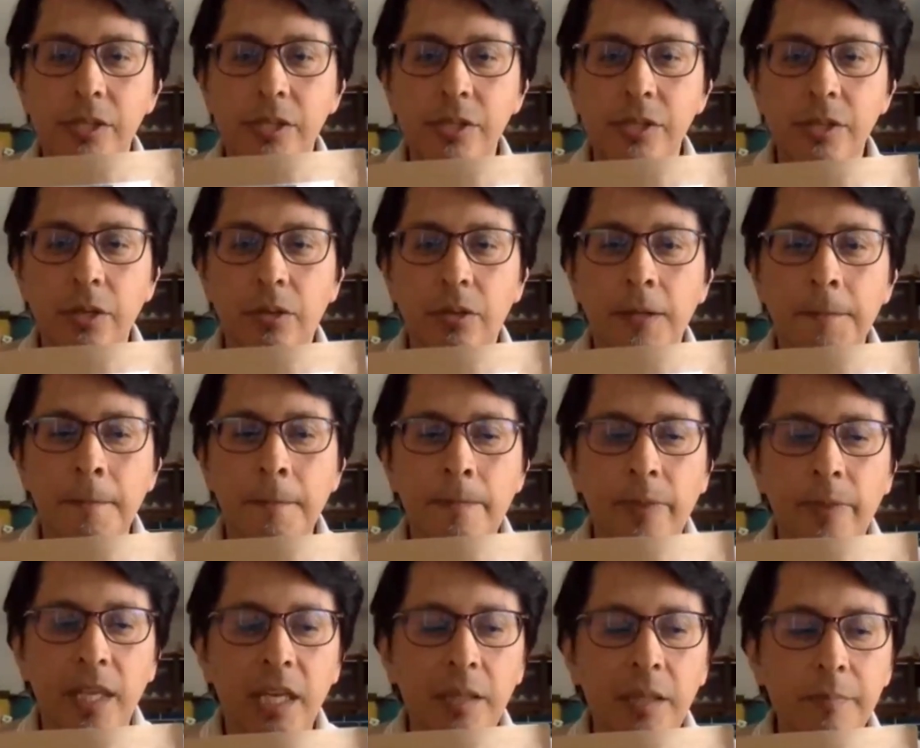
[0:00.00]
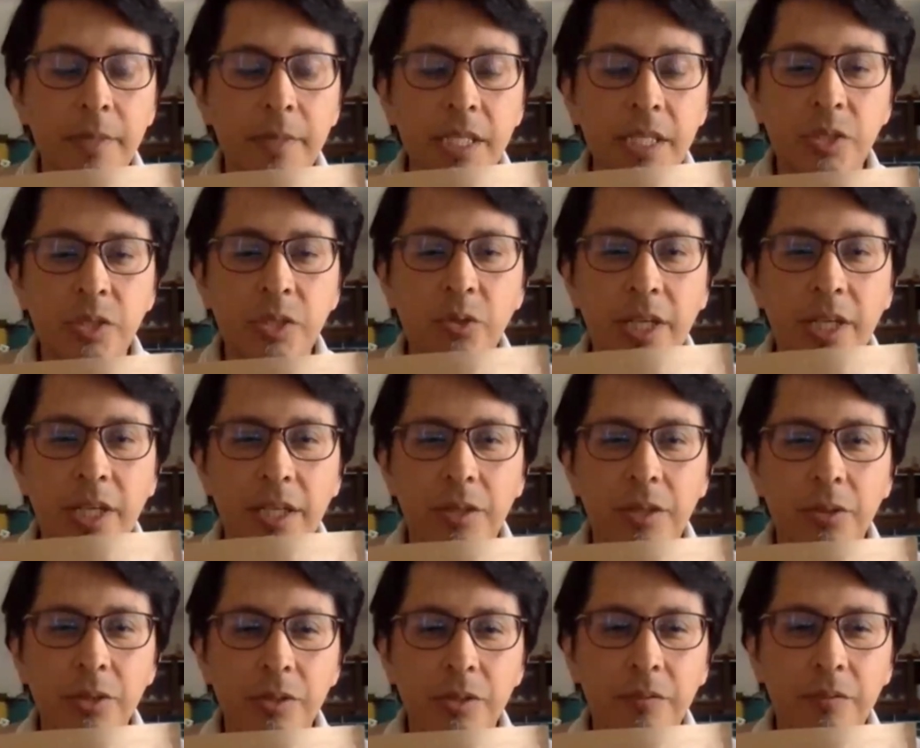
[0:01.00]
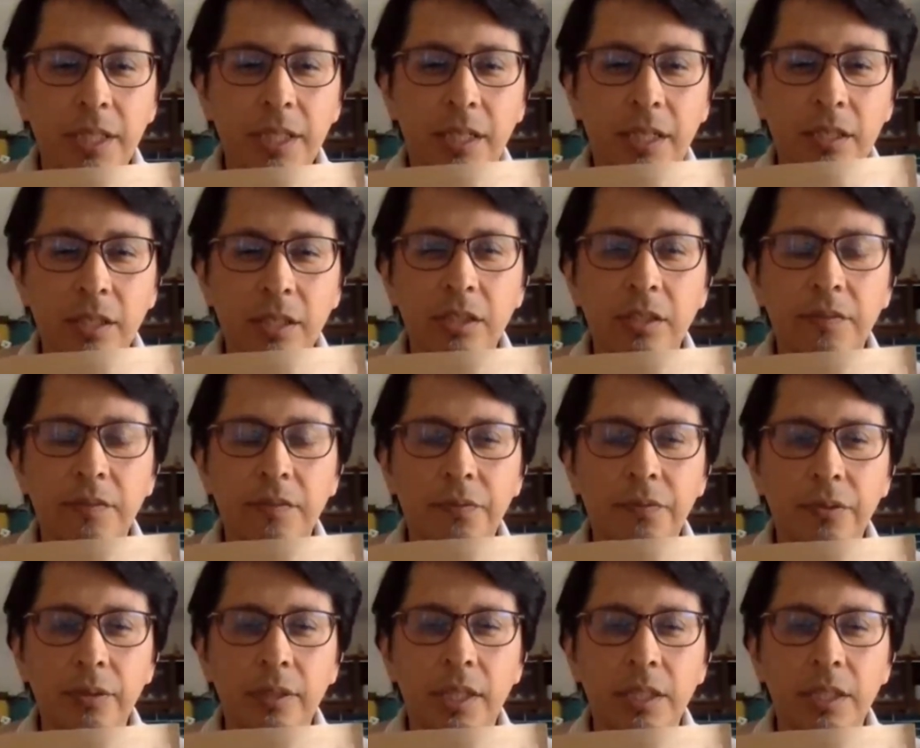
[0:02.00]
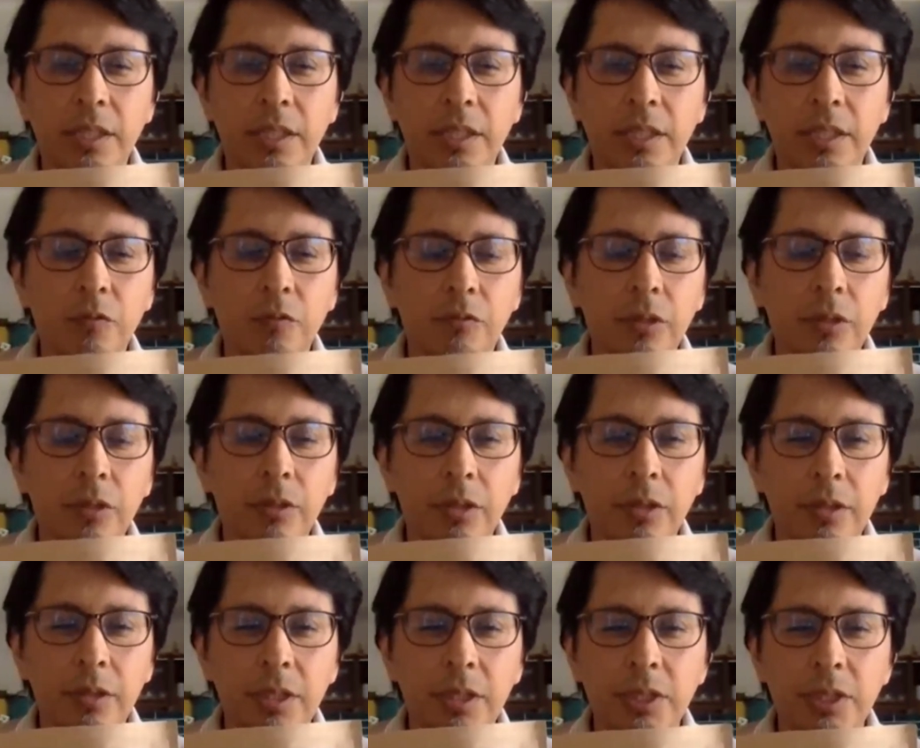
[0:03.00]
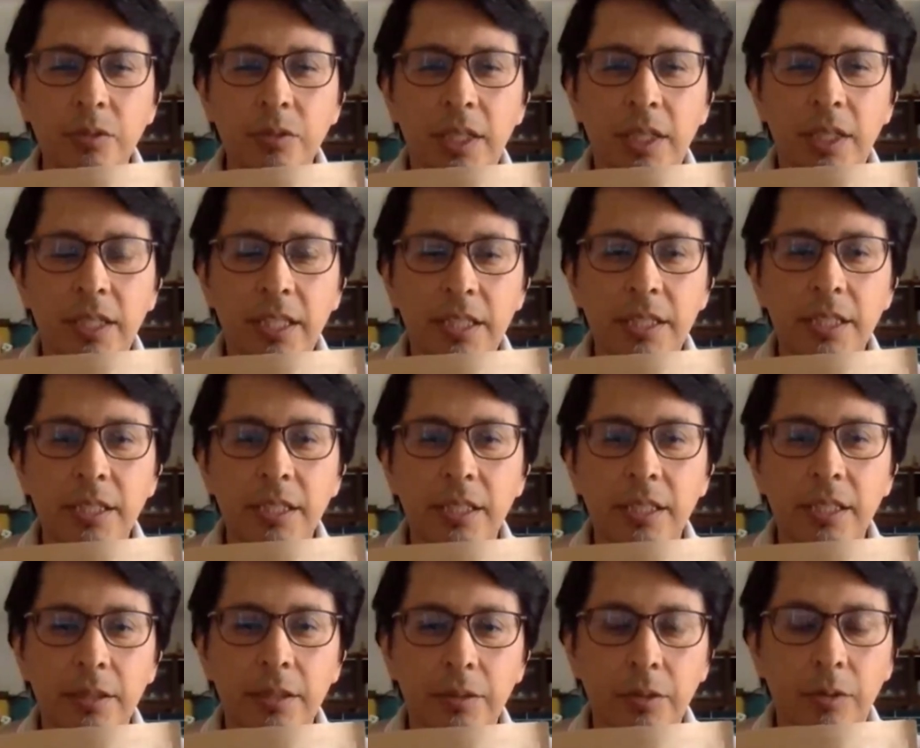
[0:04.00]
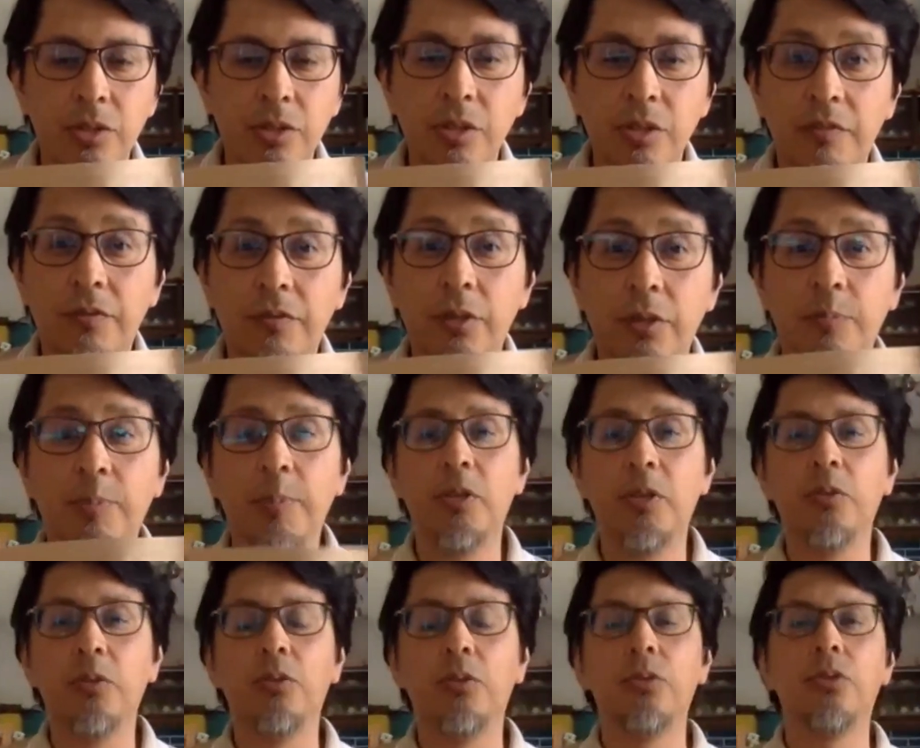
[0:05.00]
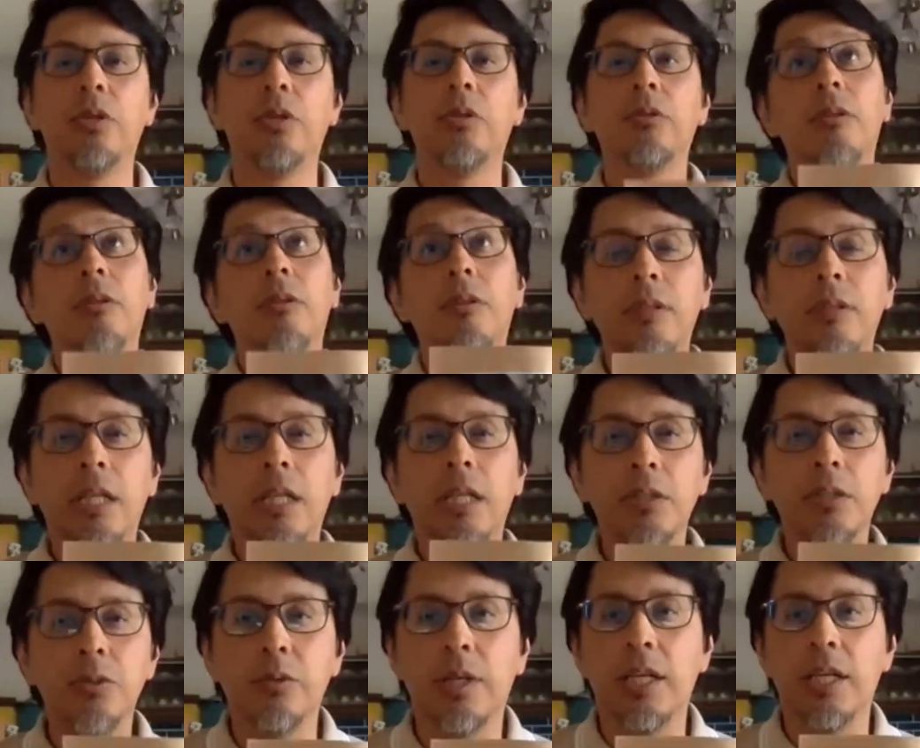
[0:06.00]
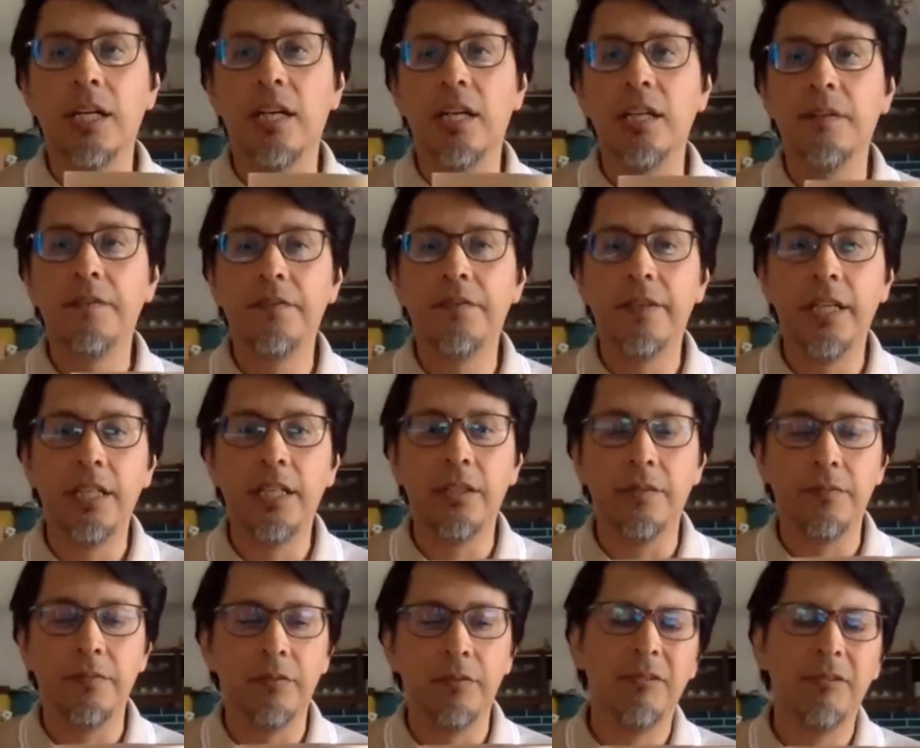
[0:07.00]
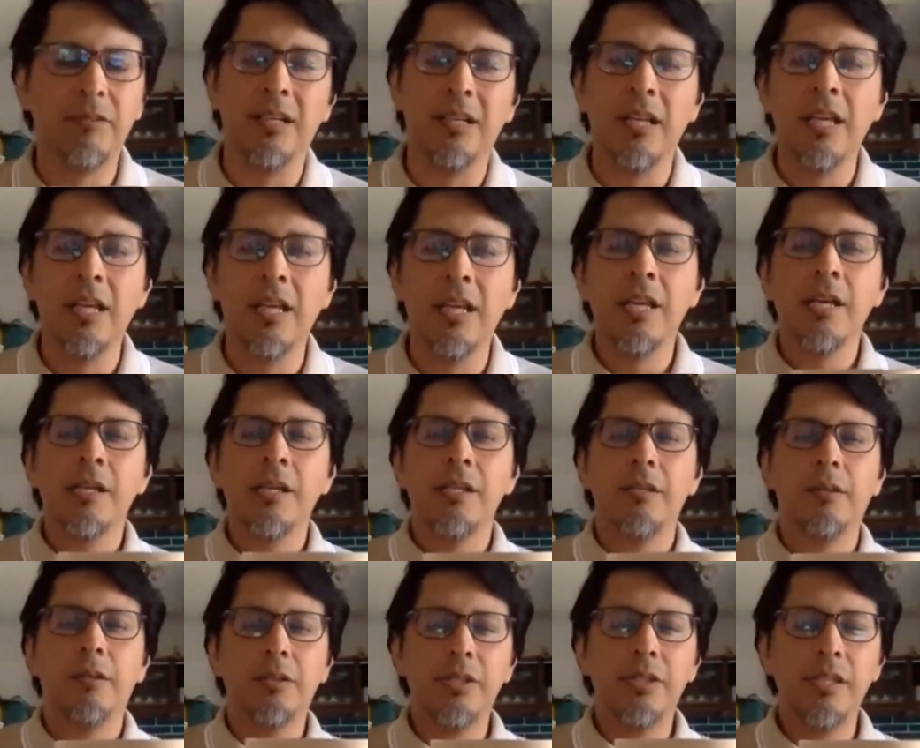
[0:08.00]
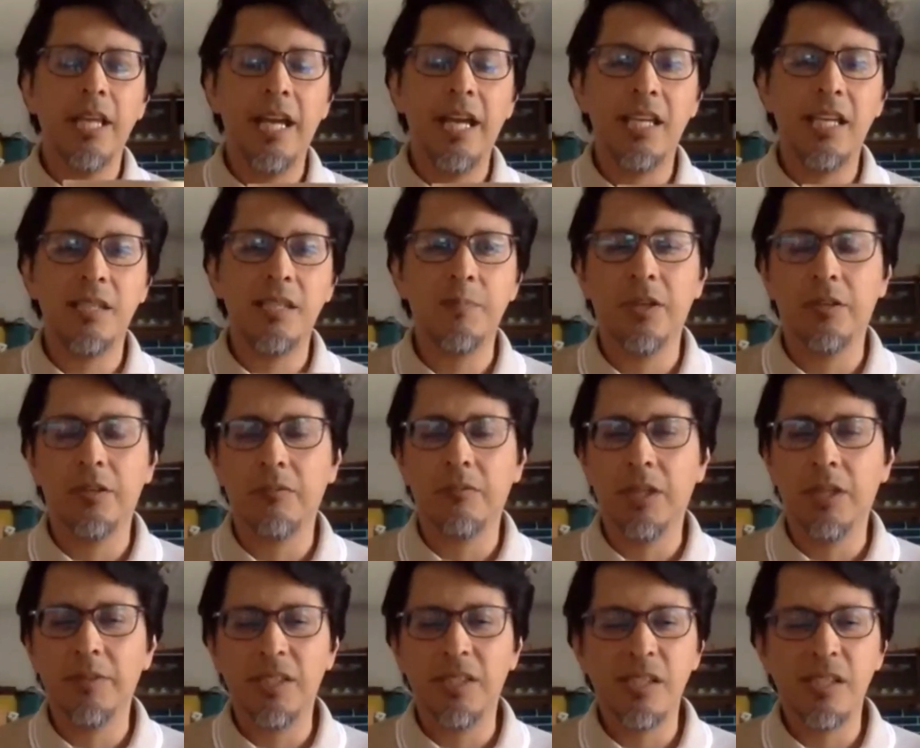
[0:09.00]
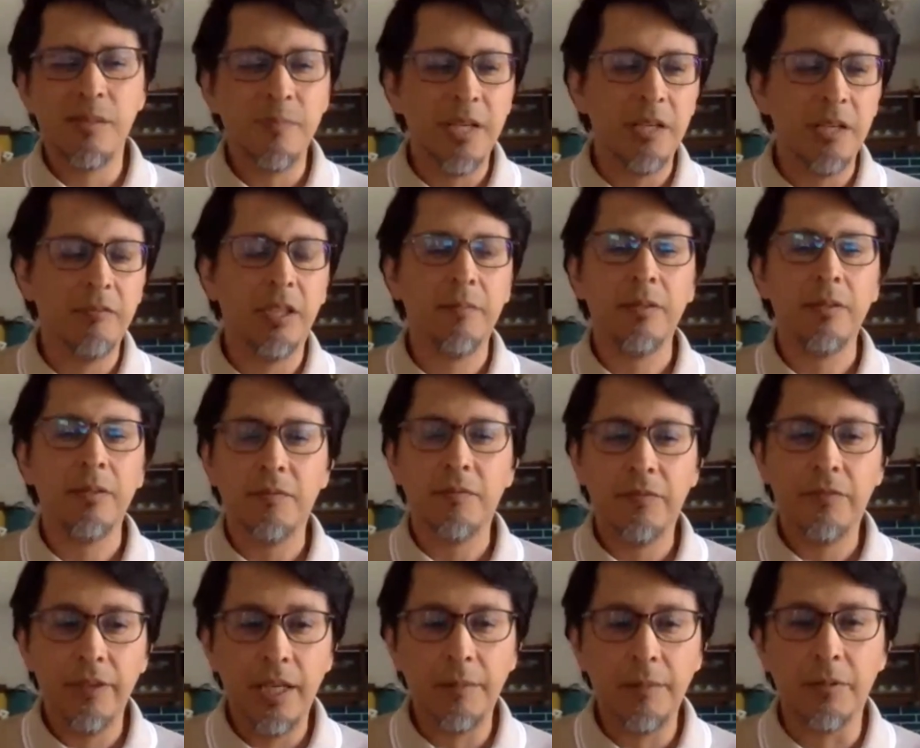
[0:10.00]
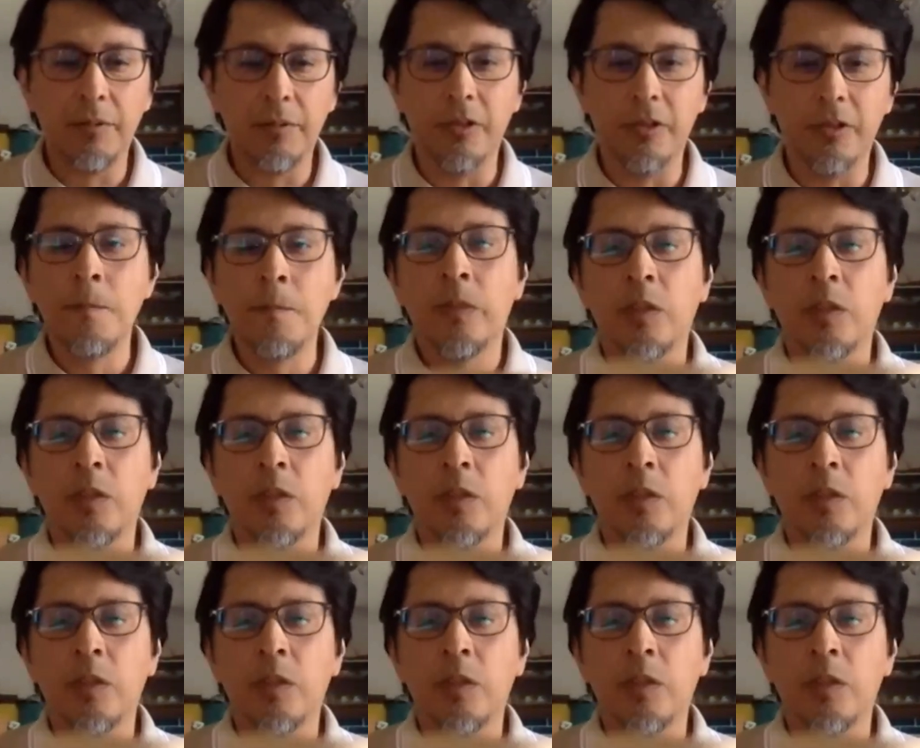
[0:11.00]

So it means you can use with a lot of food and you won't notice you are eating natto. So for people who don't know natto, are afraid of where looks nice, but what about the smell, what about the flavor,